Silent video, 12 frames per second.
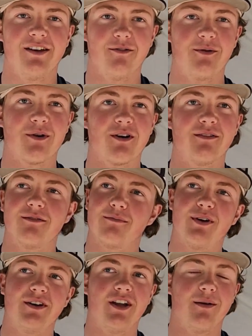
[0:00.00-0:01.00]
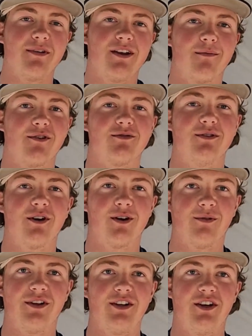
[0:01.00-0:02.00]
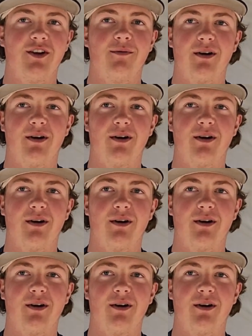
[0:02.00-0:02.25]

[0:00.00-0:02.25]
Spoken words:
We weren't putting up the numbers we normally do,